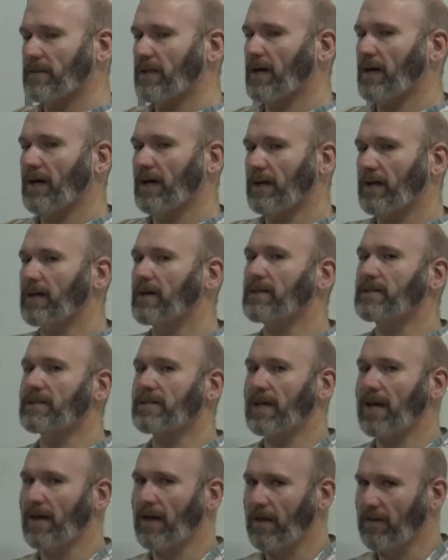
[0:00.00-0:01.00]
not a
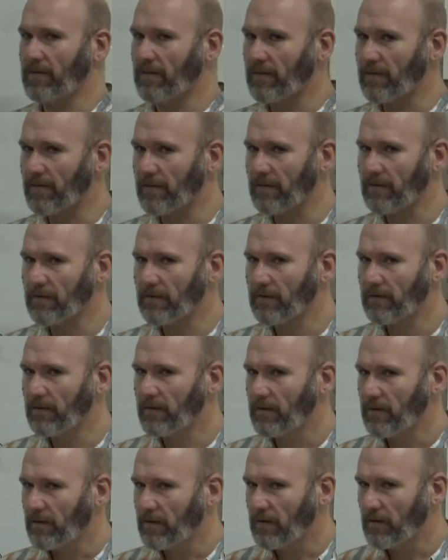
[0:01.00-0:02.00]
tenth,
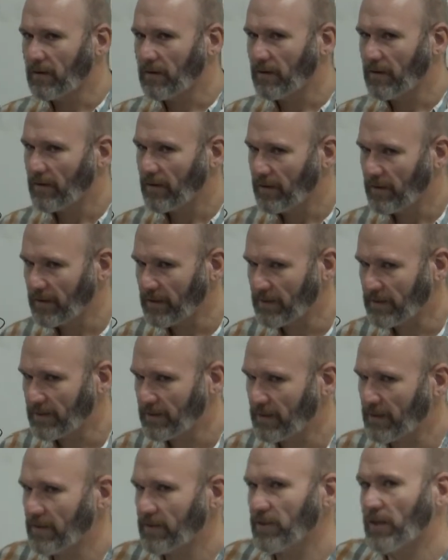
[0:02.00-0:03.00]

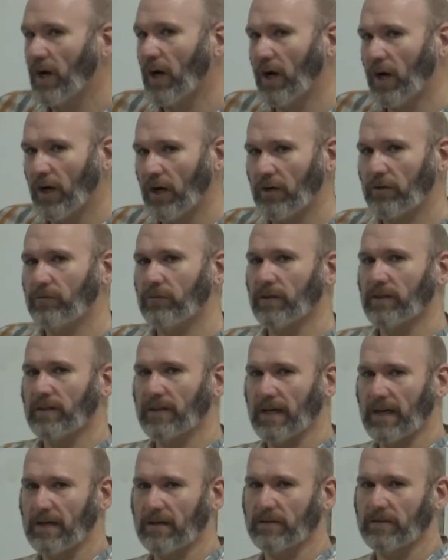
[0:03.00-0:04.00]
this is 100
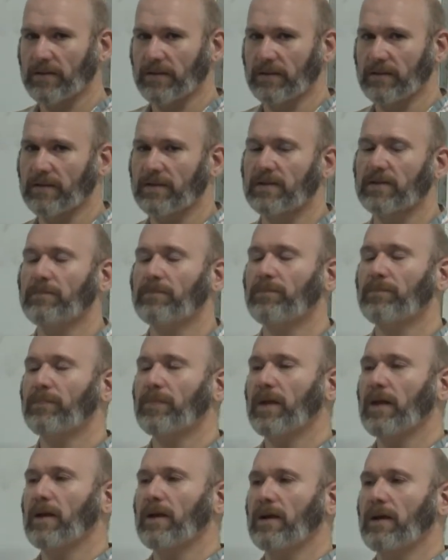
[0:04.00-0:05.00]
thousandths.
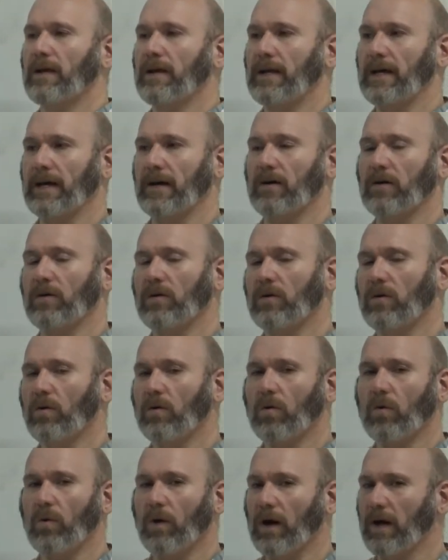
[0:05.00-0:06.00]
Now,
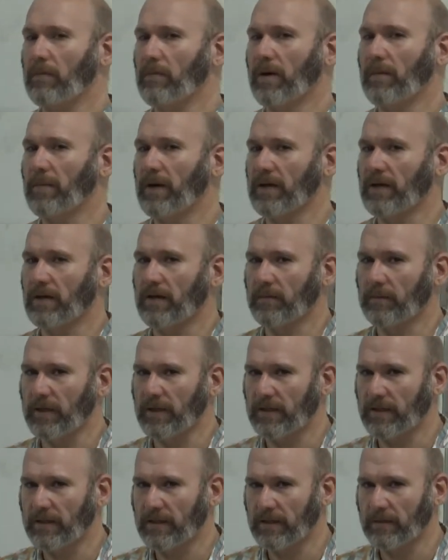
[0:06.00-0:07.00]
why am I making a big
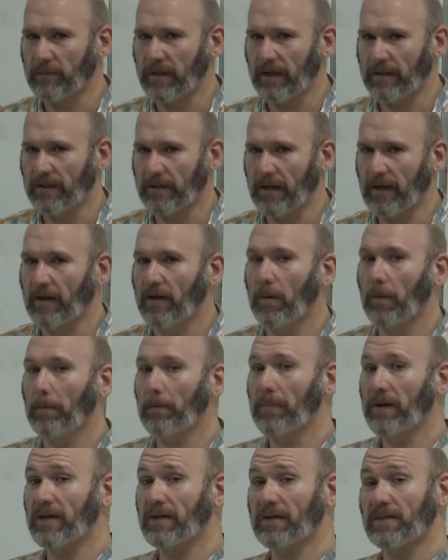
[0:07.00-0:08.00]
deal about that?
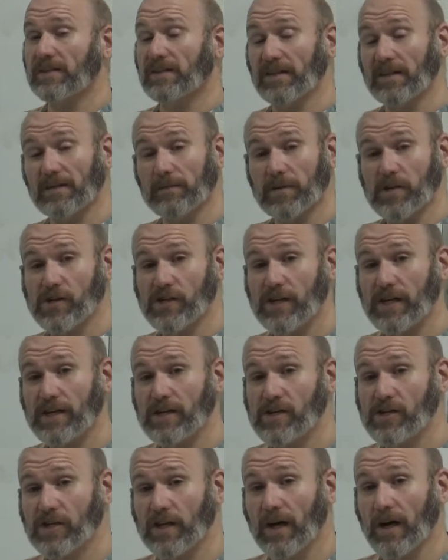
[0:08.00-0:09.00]
Because in a machine
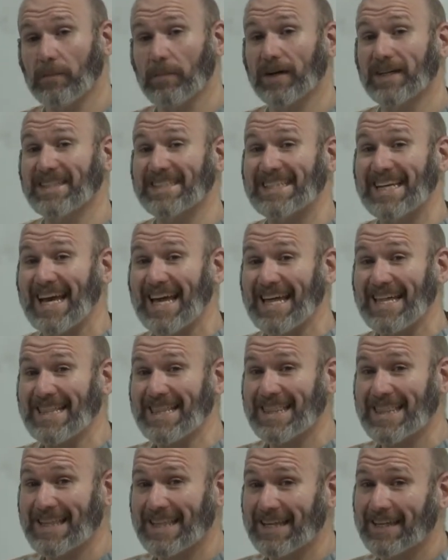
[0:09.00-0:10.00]
shop, a tenth
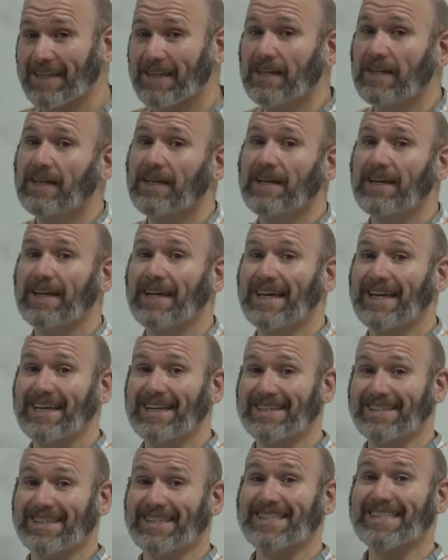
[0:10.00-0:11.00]

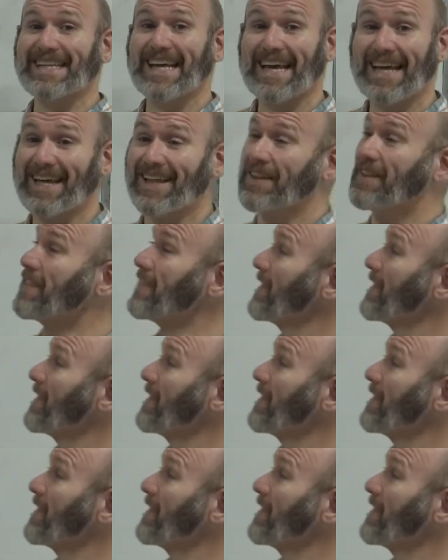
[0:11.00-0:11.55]
is a tenth